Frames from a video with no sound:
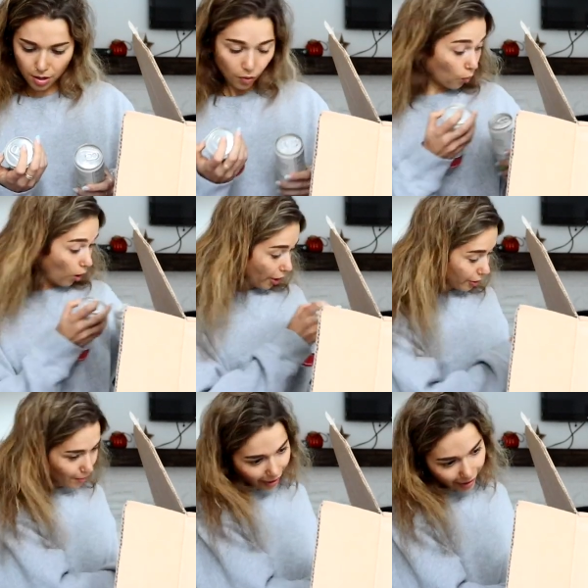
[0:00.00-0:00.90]

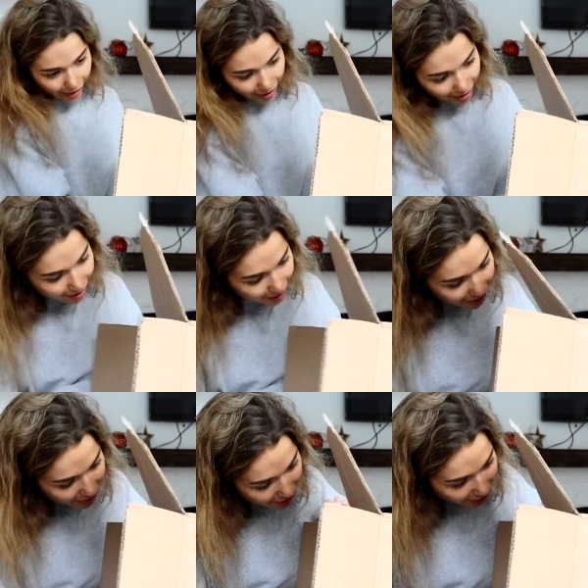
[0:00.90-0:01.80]
watermelon,
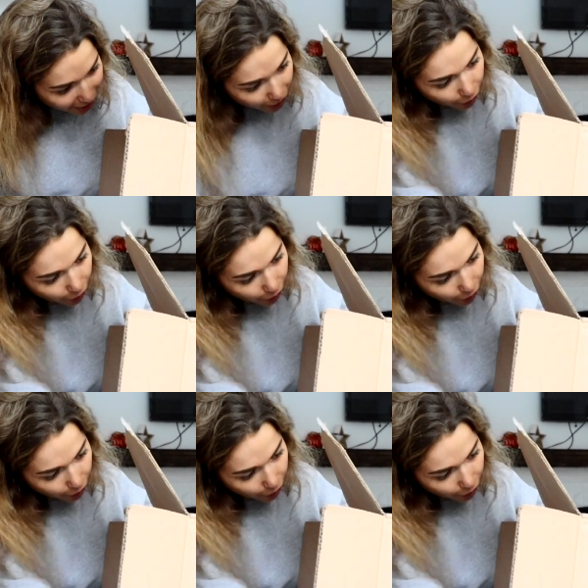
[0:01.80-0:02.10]
and